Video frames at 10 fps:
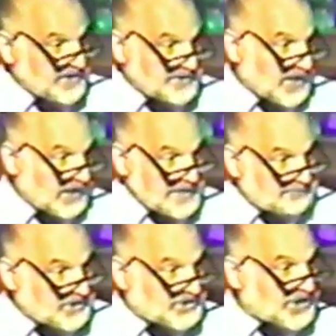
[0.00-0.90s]
then you
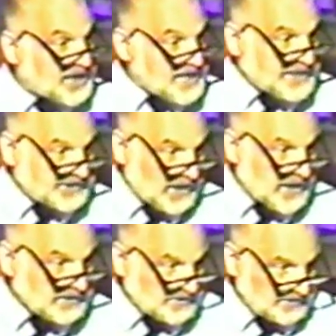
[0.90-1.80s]
leap to
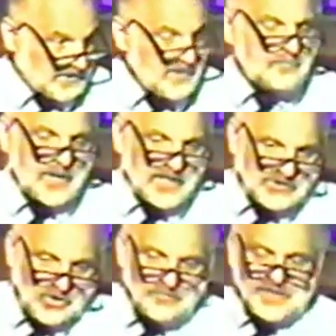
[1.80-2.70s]
Jehizus. Ben
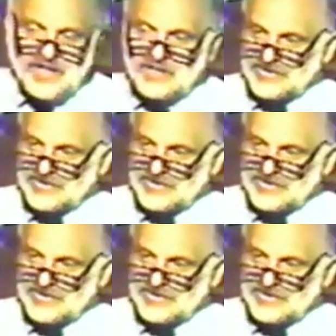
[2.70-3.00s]
taught me how to